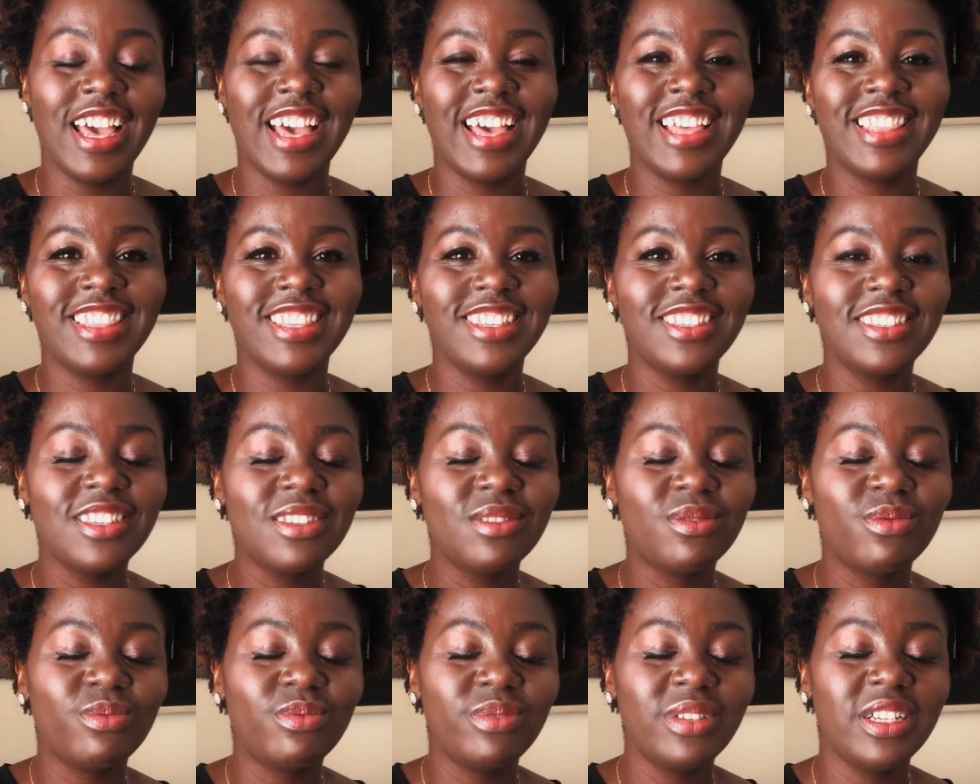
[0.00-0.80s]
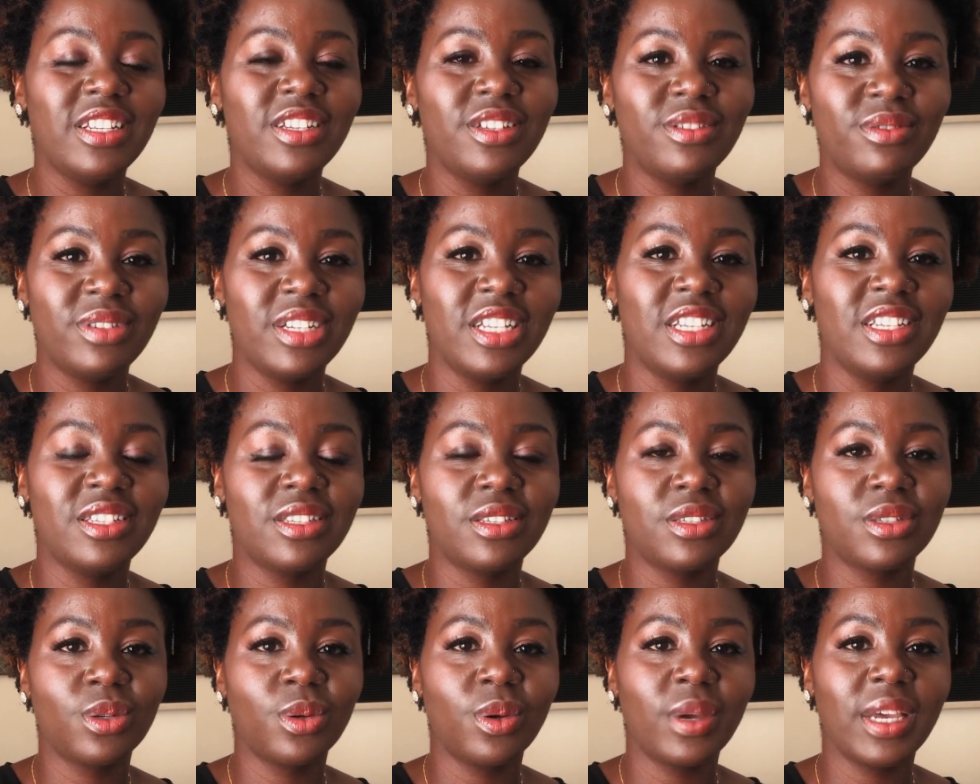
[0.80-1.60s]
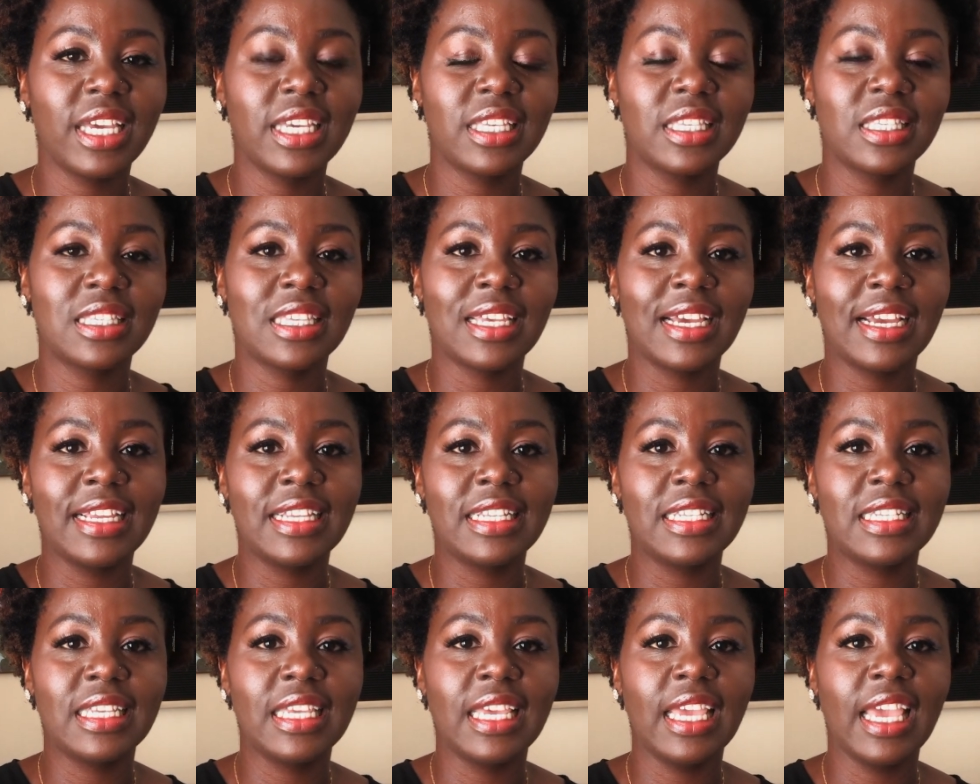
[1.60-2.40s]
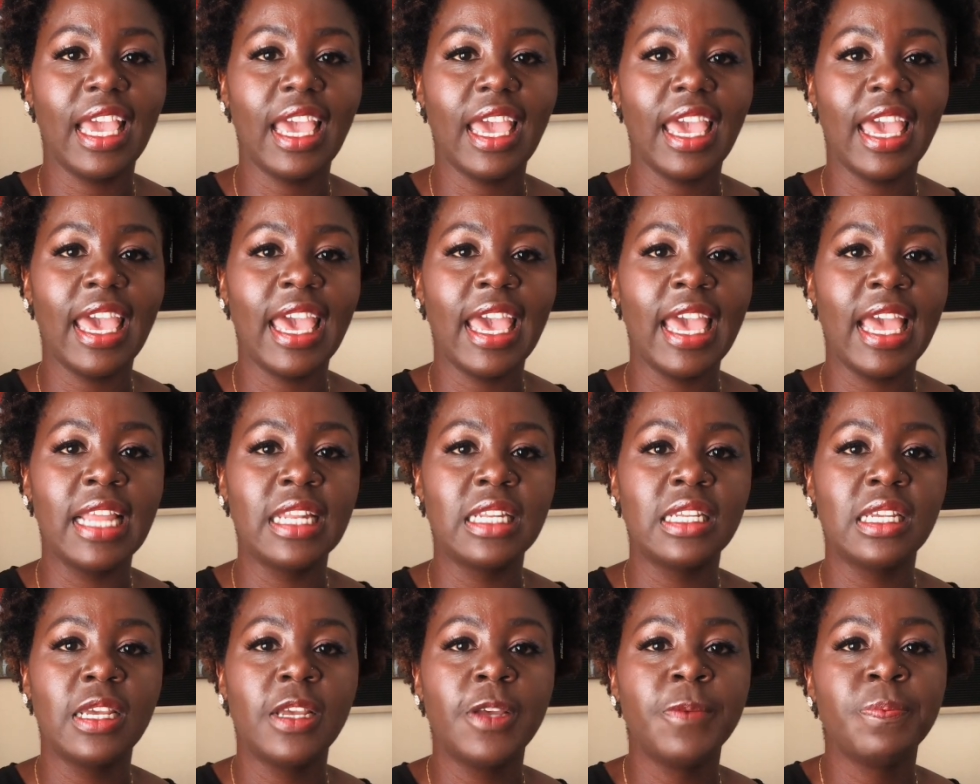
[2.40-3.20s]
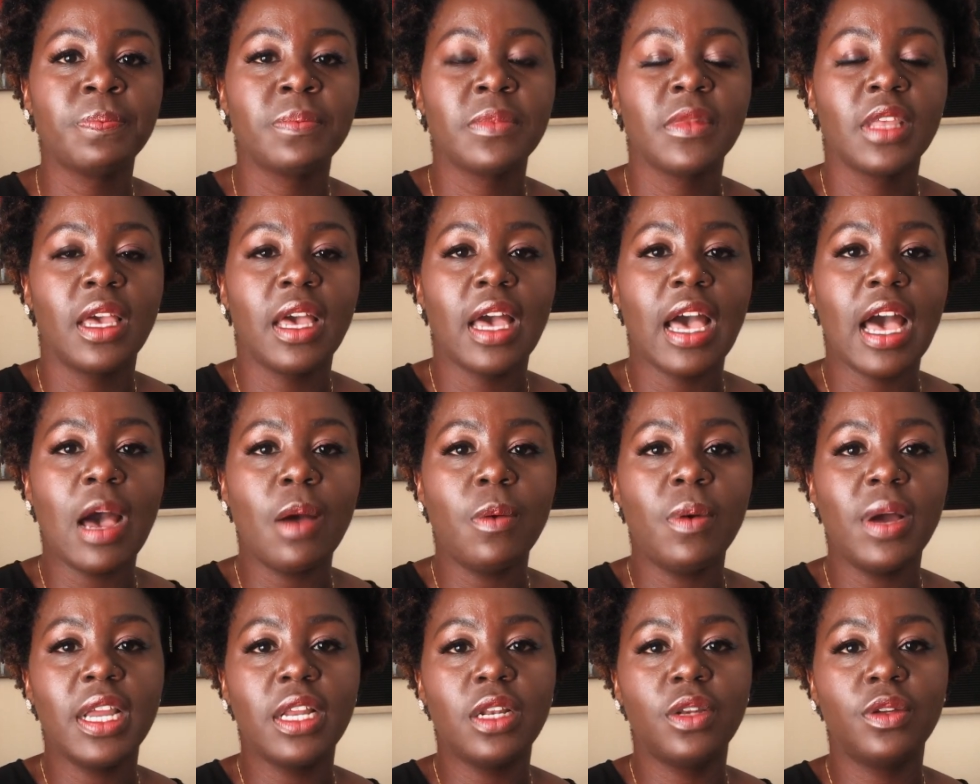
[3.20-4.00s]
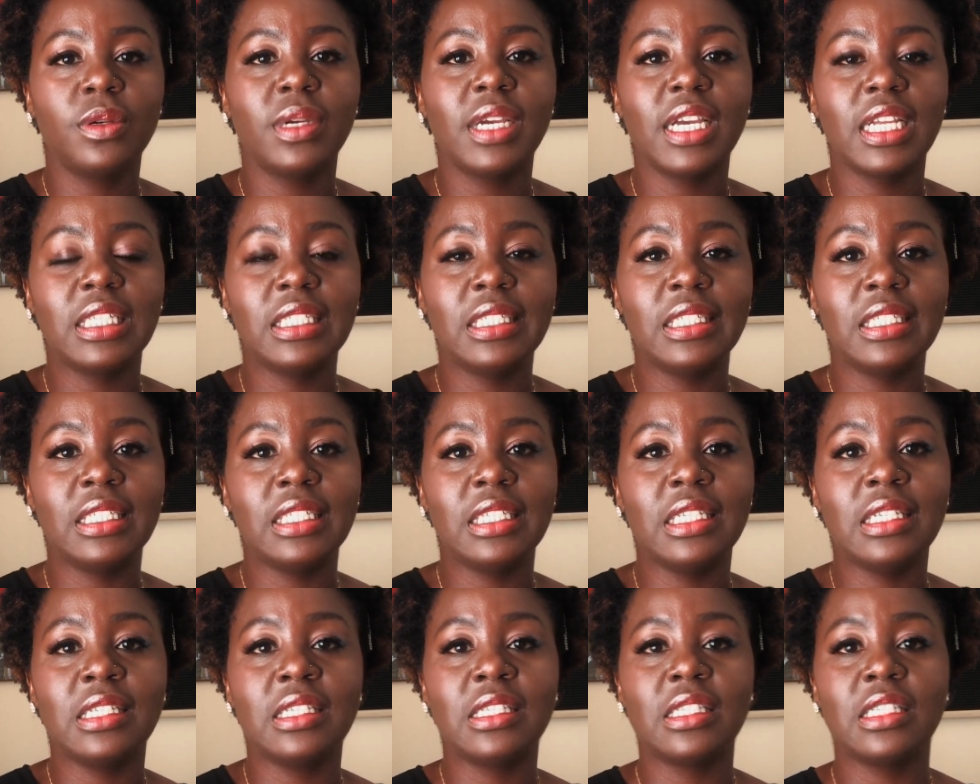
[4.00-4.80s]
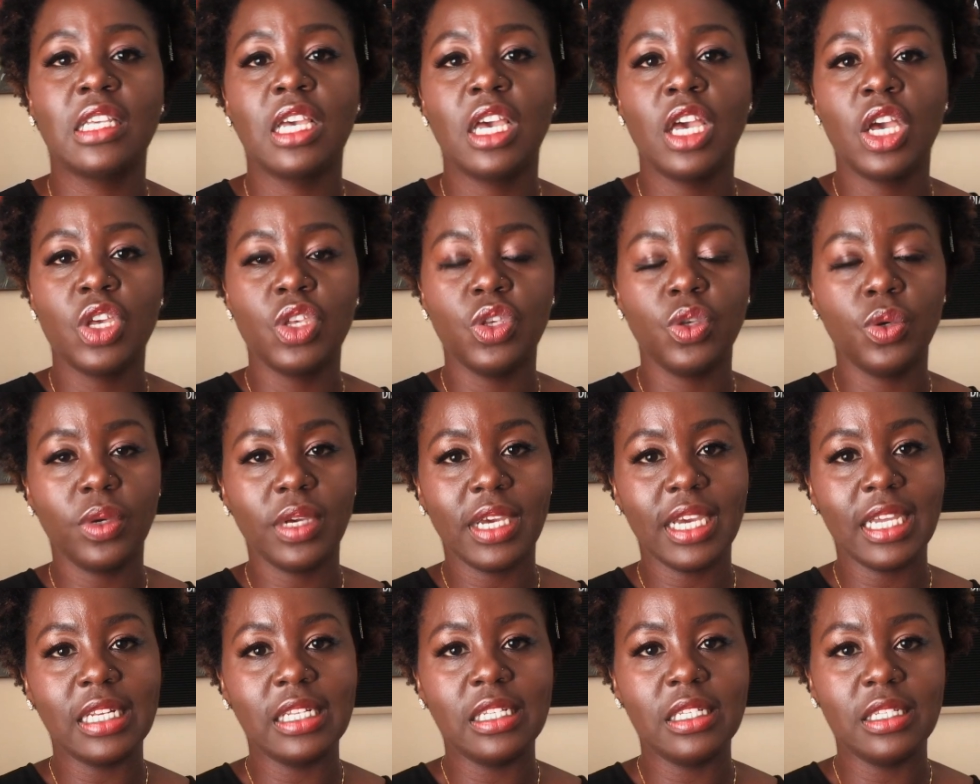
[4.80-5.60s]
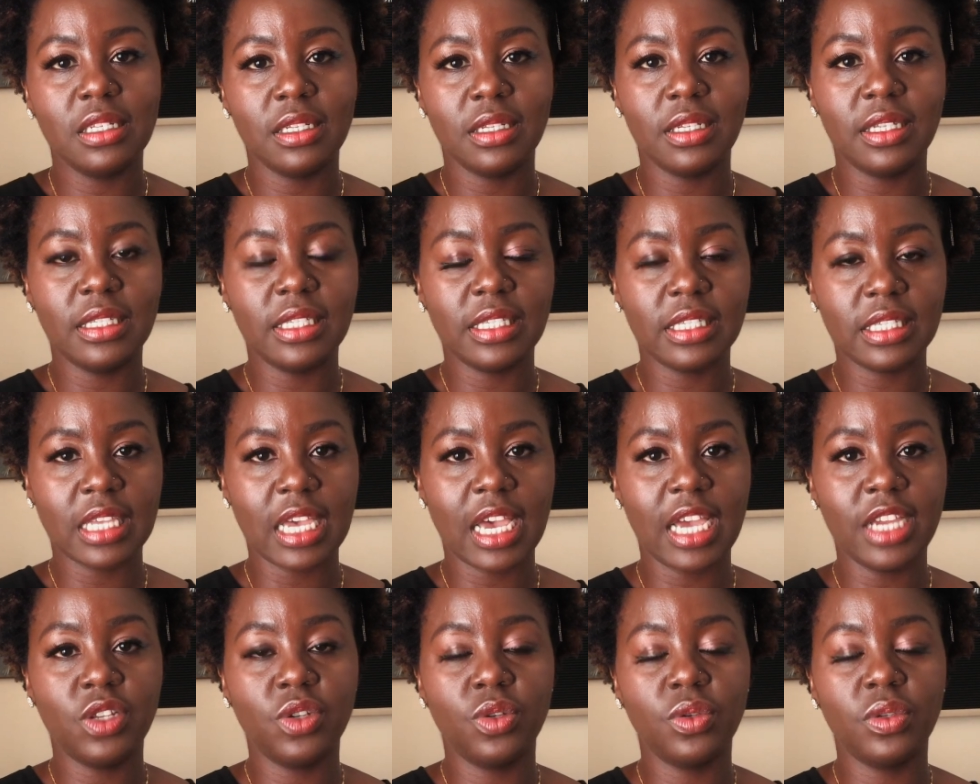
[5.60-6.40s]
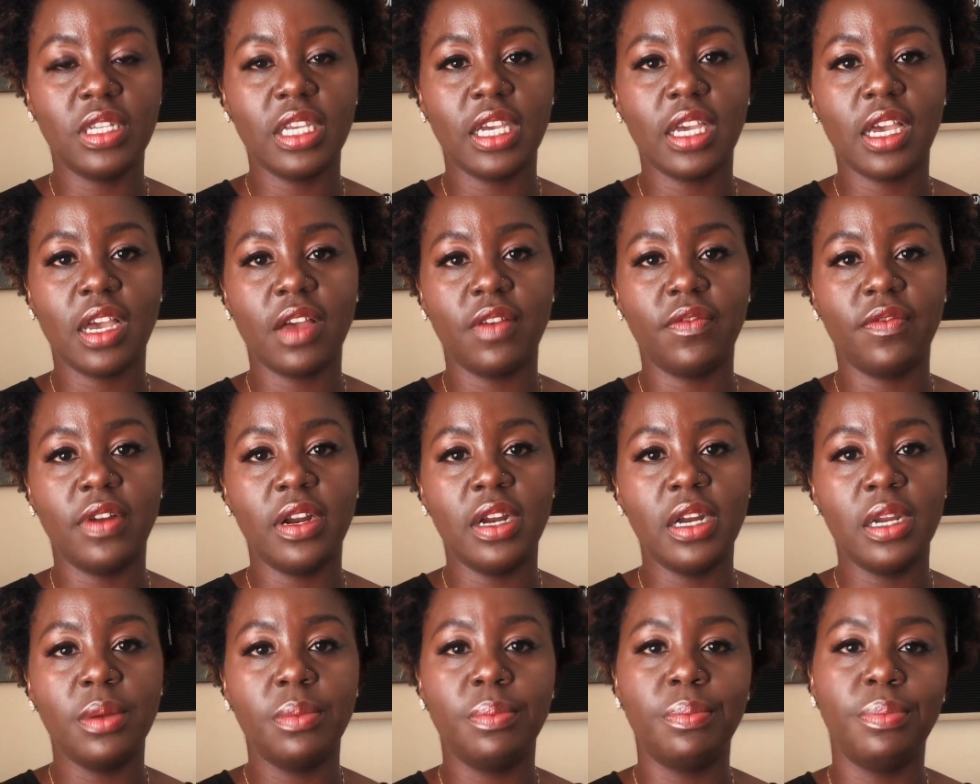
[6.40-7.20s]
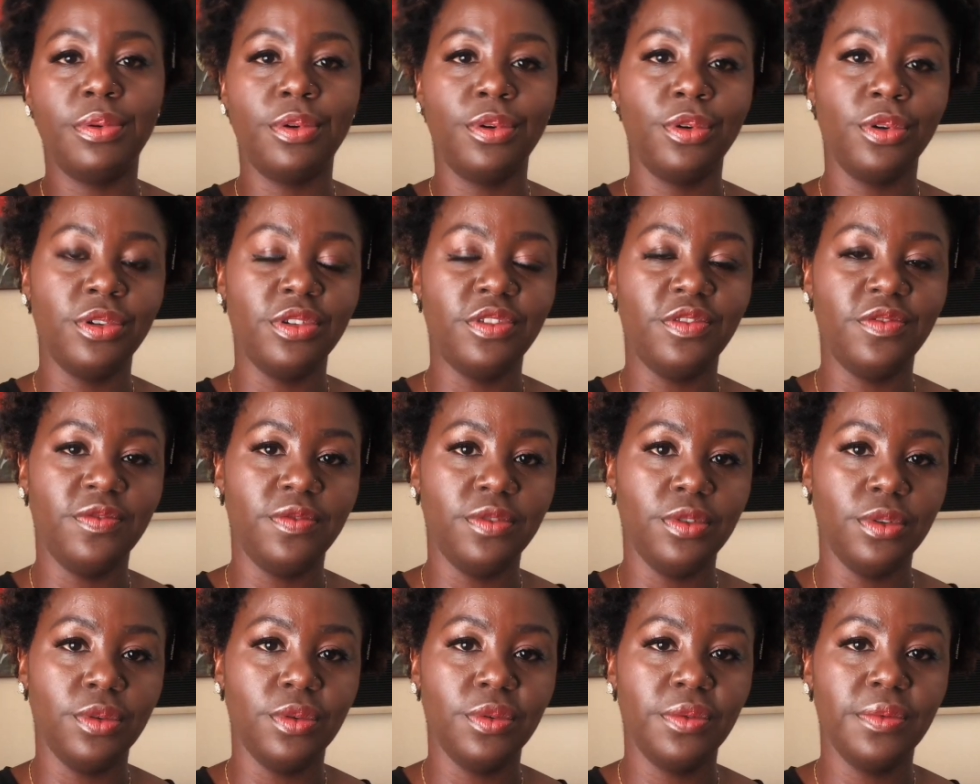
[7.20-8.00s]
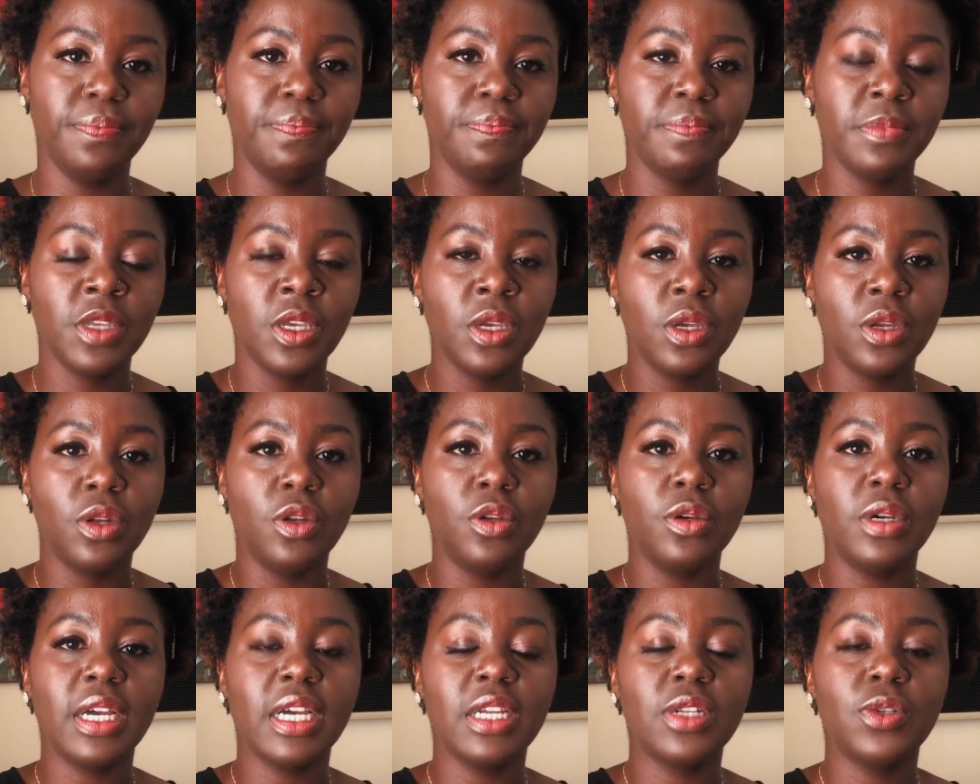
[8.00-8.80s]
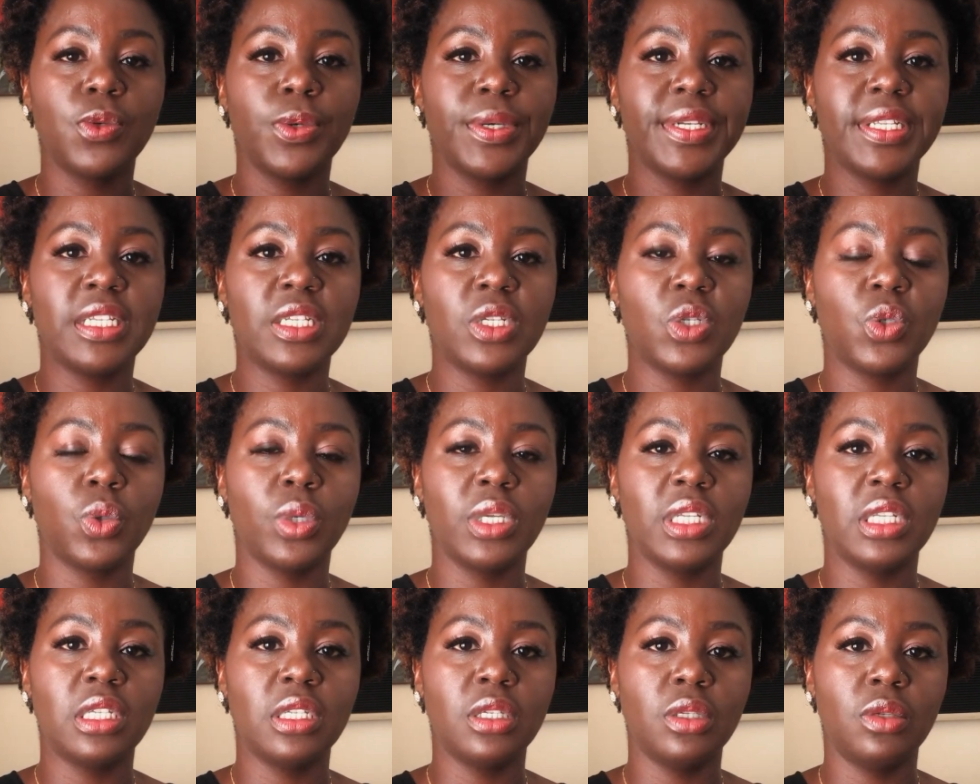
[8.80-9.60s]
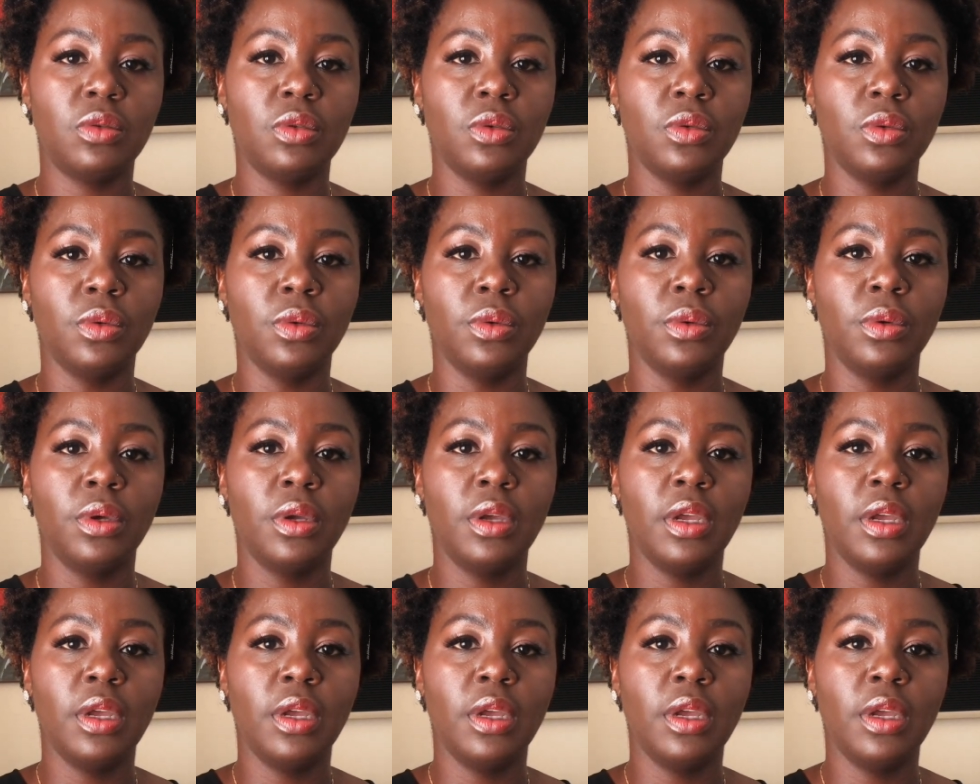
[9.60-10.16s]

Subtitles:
And this is really, really so exciting. And how I look at it is you can decide to take a very broad view. Look at 2022.